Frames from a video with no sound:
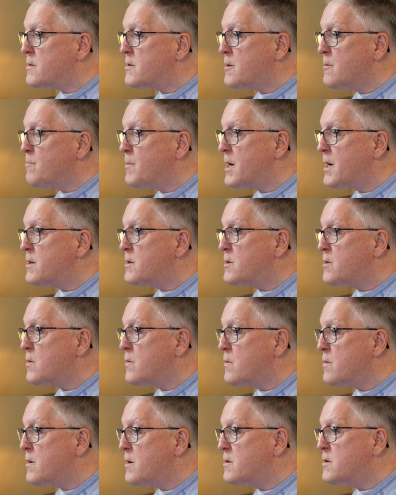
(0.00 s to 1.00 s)
so make
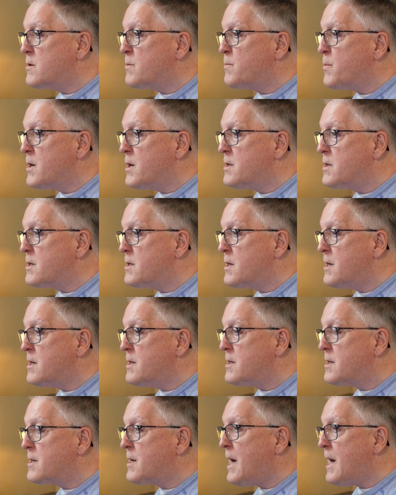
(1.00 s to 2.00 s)
sure those
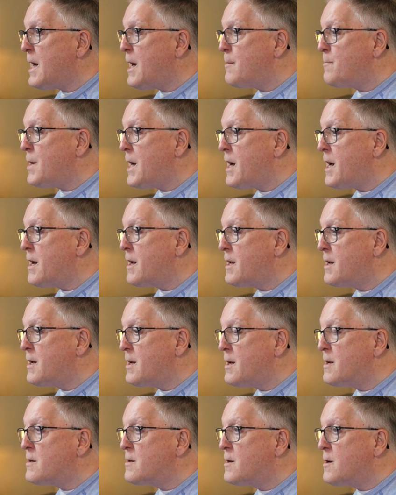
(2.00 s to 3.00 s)
spreadsheets tie back
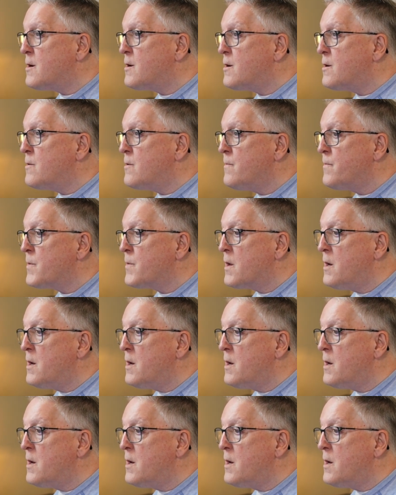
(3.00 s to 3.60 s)
into